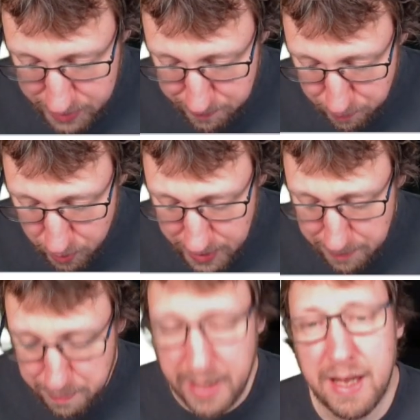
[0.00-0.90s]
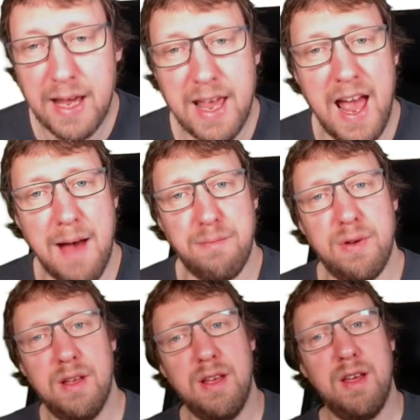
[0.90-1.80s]
pretty big gap
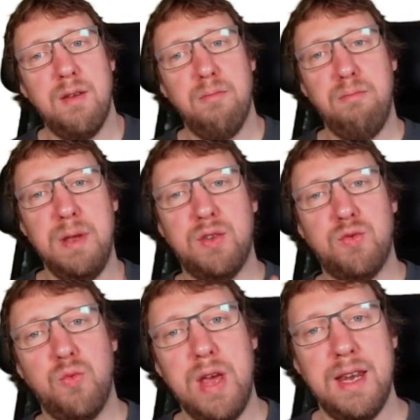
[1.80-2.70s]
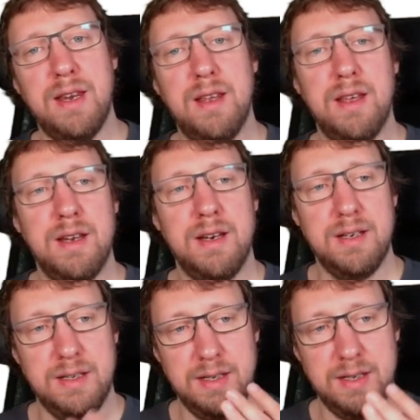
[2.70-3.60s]
between
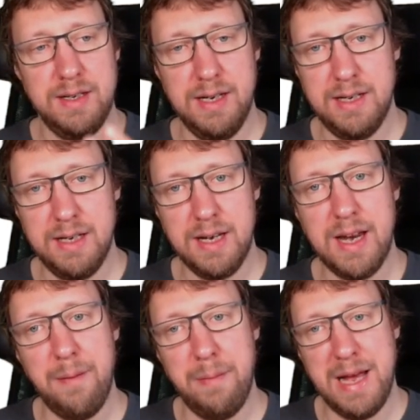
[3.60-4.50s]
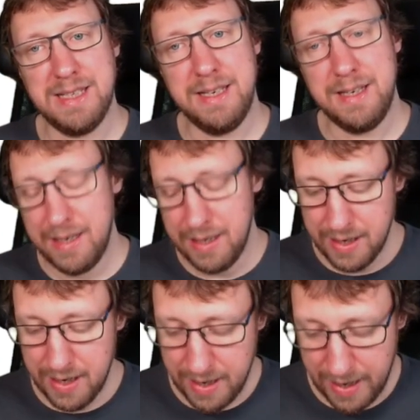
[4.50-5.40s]
the capacity
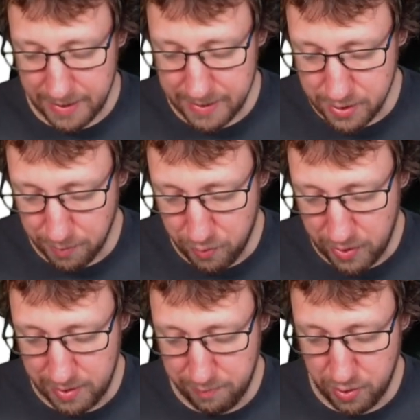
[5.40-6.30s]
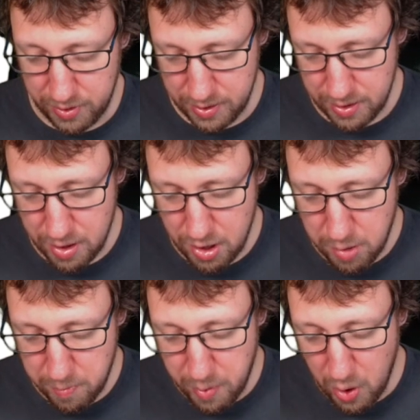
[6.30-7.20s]
and this operating point,
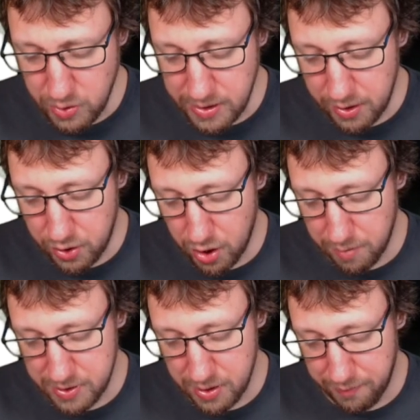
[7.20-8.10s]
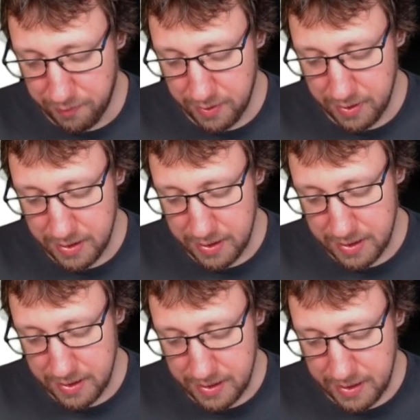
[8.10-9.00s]
both in terms of
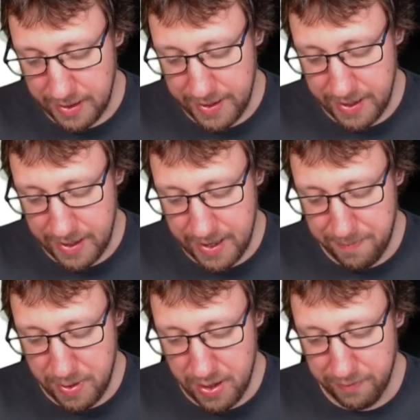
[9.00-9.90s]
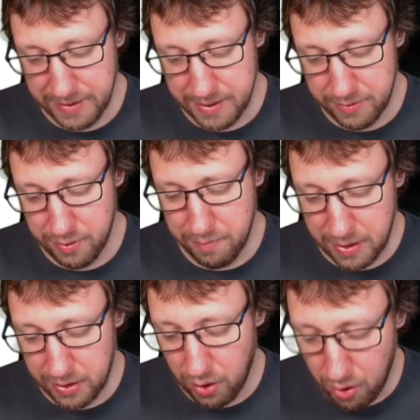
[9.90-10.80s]
EB of n0,
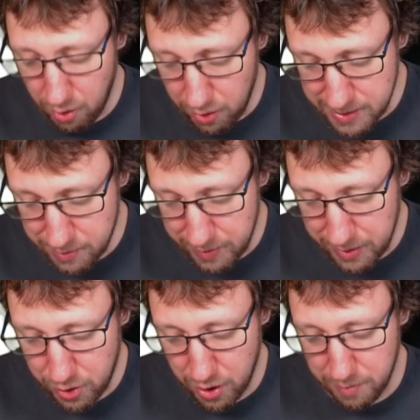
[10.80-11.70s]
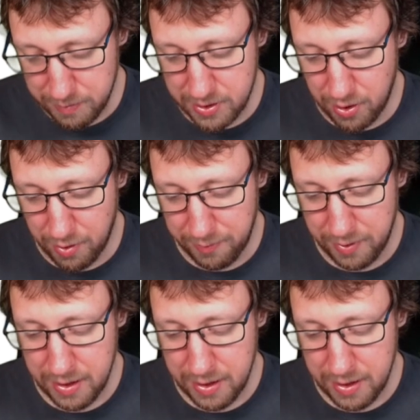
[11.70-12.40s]
but also in terms of